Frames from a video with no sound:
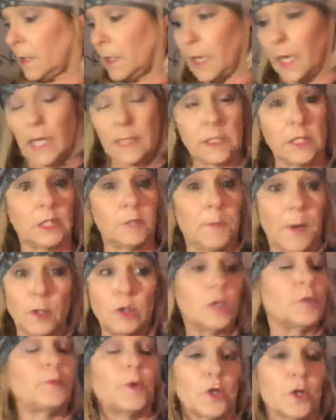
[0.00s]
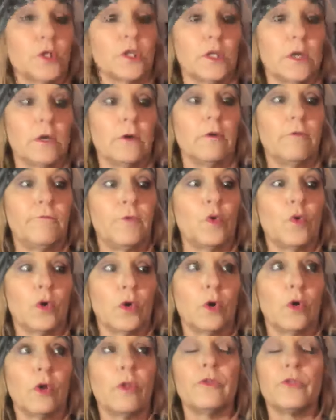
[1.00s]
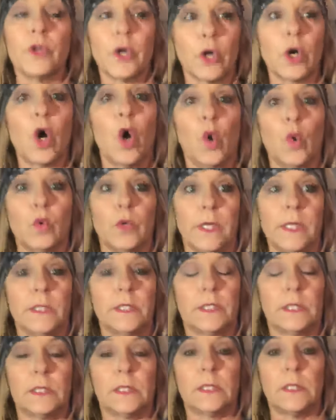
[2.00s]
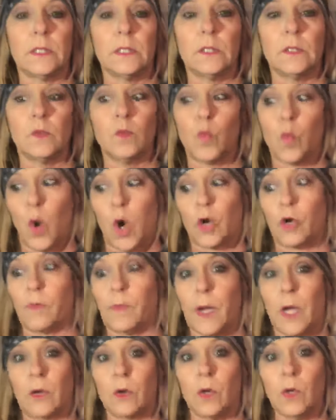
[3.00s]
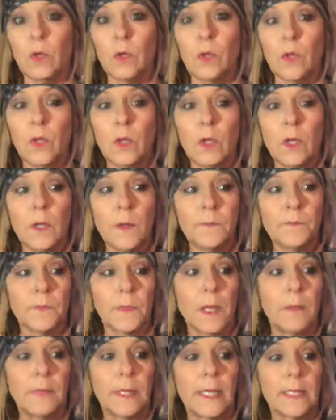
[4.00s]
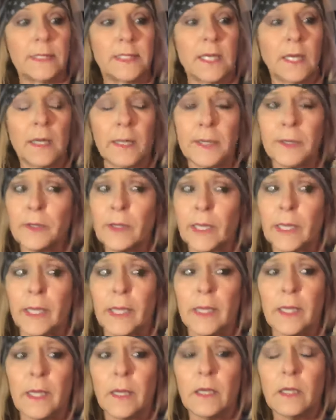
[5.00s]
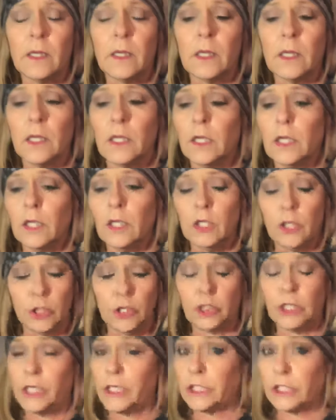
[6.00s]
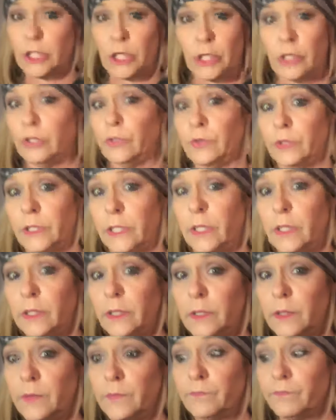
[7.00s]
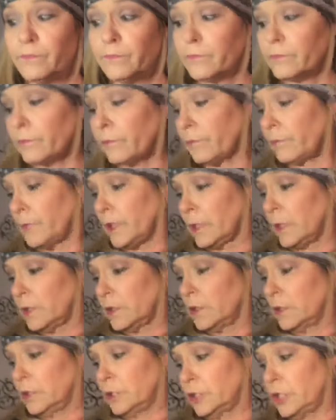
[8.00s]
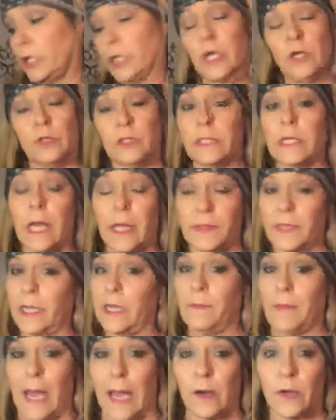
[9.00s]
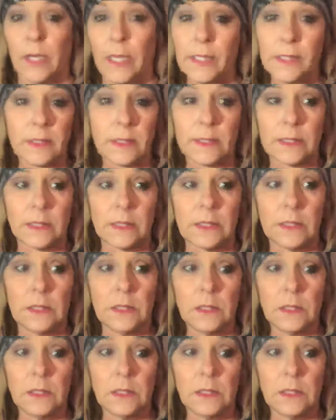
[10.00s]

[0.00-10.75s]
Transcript: as a spokesperson for their coldest water bottle, because clearly she doesn't use it. She knows nothing about it.